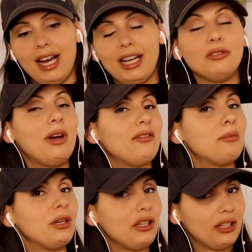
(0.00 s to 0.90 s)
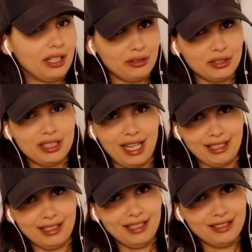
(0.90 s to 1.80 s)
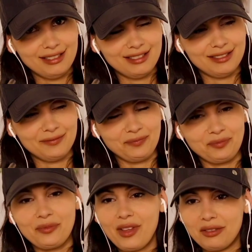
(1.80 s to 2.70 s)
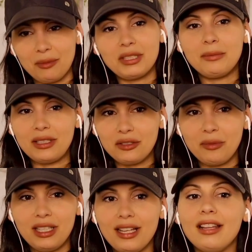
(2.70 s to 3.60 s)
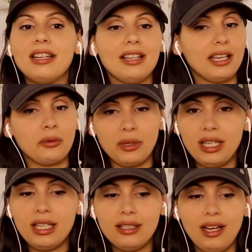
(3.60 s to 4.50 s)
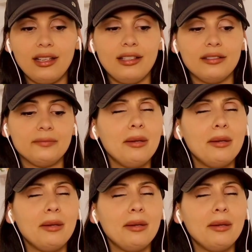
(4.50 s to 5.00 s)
I do have a pretty good understanding, if someone speaks to me in Italian, like reading Italian.